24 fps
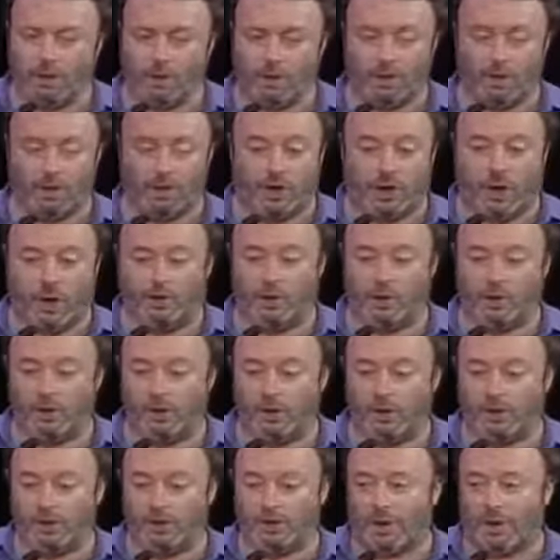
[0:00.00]
the shame is
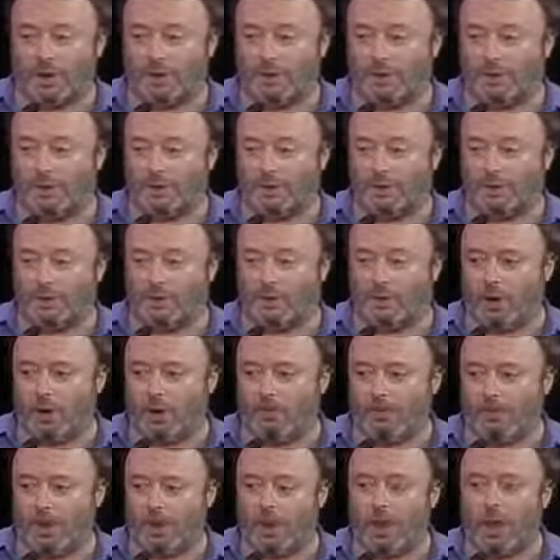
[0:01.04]
yours. I'm awfully sorry.
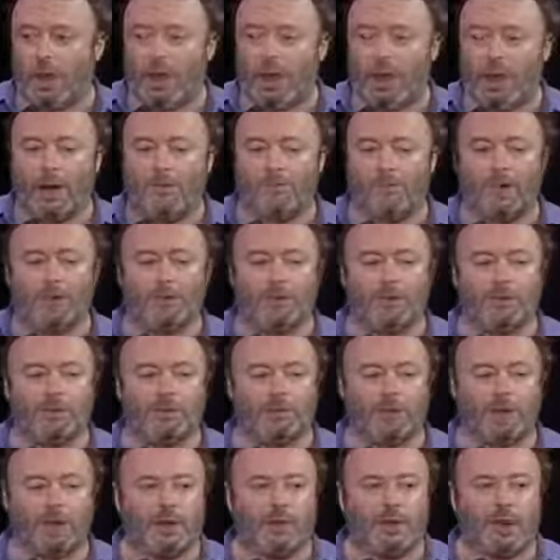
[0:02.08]
I meant to have
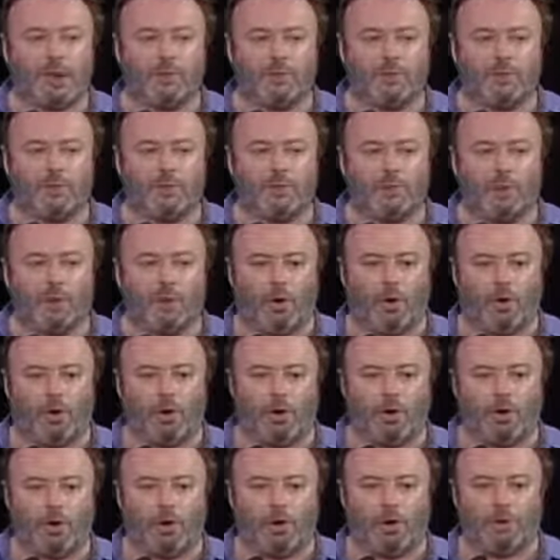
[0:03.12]
said that before, in
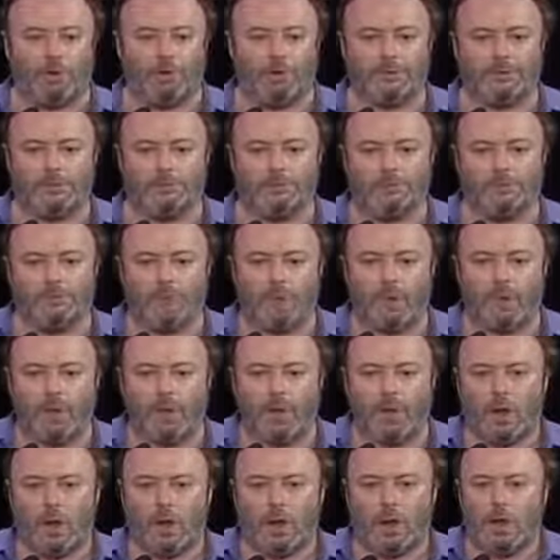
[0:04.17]
any case.
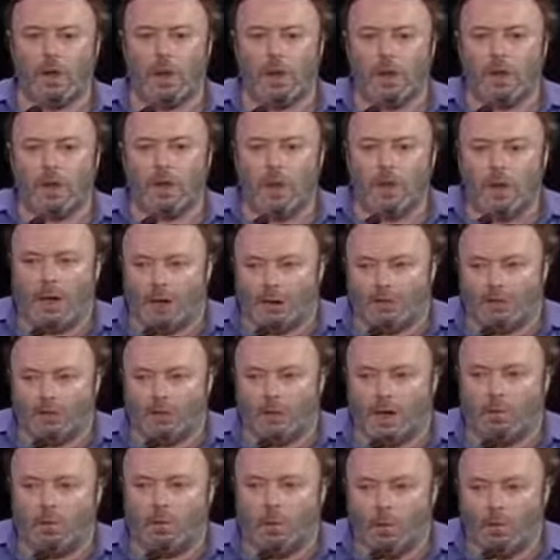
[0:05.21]
Yes,
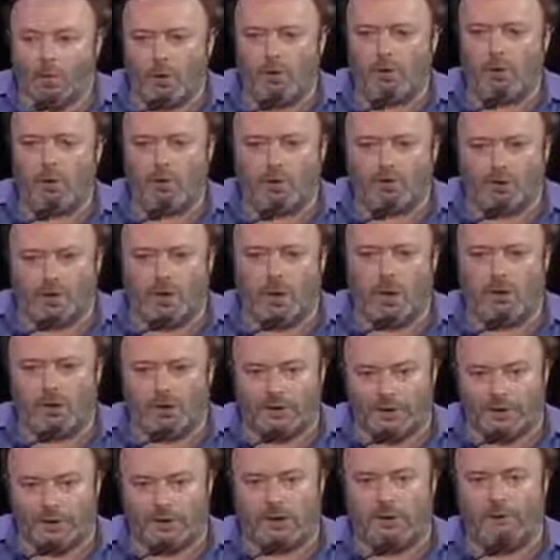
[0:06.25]
and we will bring Sada
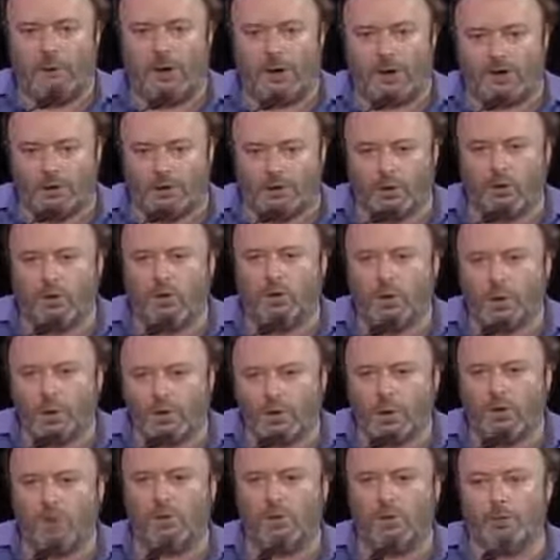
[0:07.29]
City back too, and we
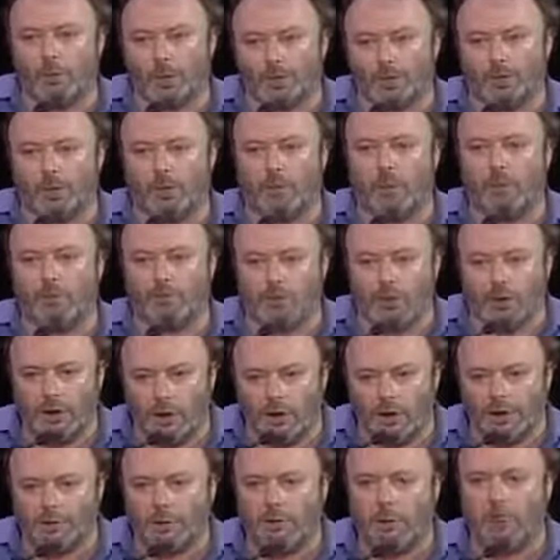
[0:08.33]
will rebuild Halabja.
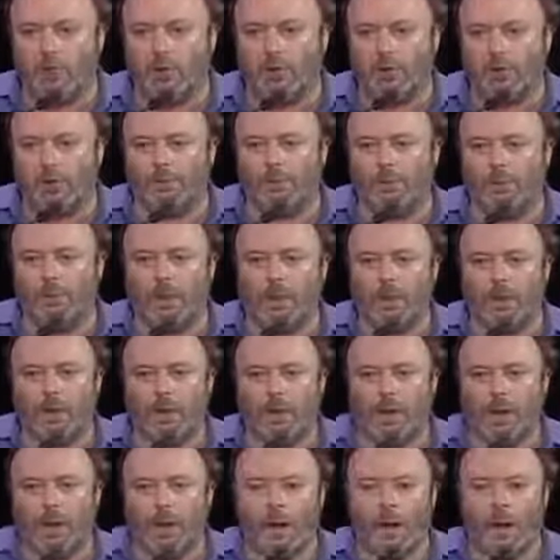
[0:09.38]
Yes, we will.
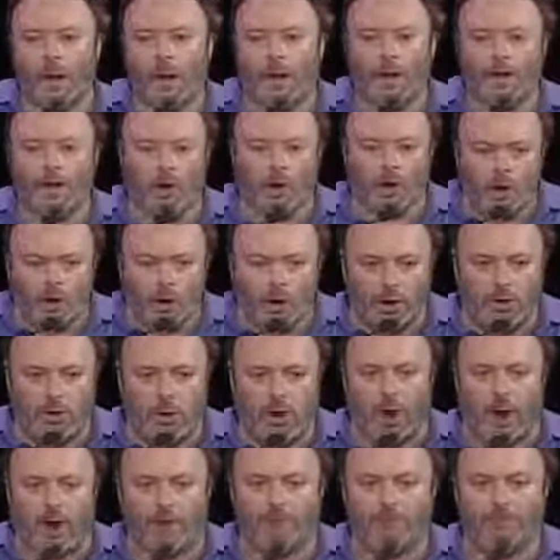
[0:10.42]
And not only
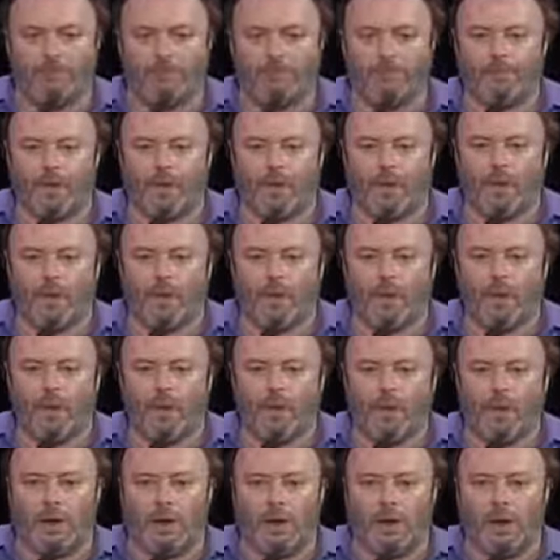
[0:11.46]
that,
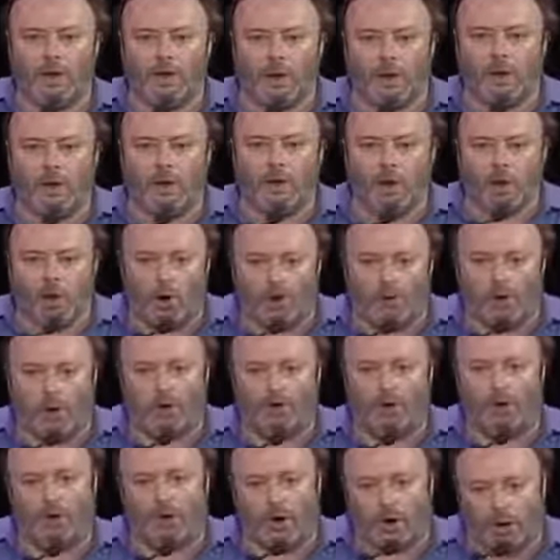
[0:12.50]
the Army Corps of
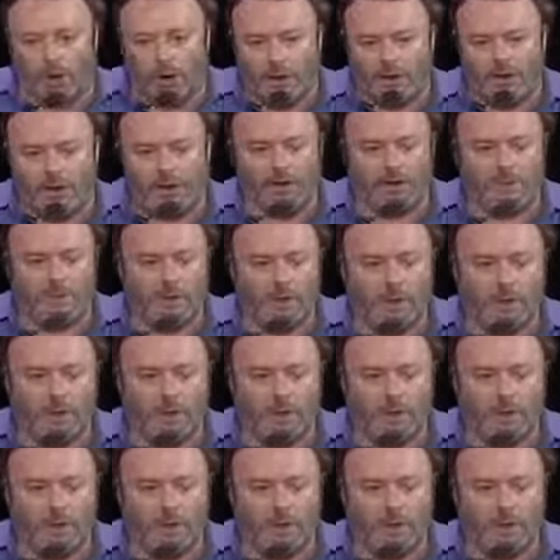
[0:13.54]
Engineers